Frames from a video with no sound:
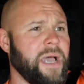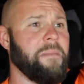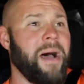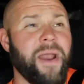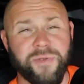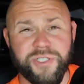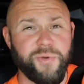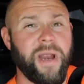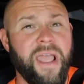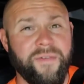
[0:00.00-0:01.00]
mine was
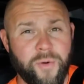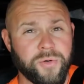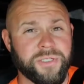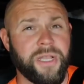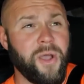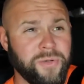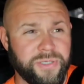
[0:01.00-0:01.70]
2.5 quarts low,